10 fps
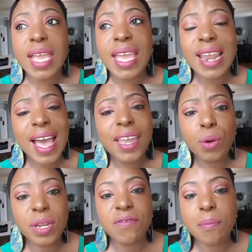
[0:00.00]
And I
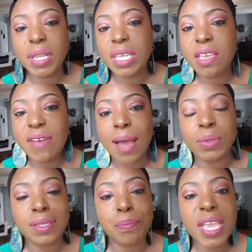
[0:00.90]
don't even believe I
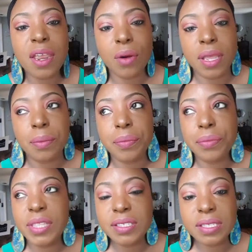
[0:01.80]
was a parent.
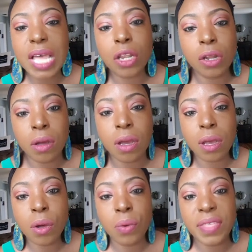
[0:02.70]
This is how long
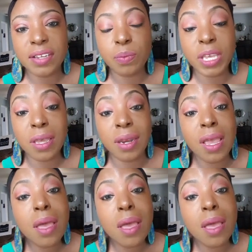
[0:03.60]
ago that's been.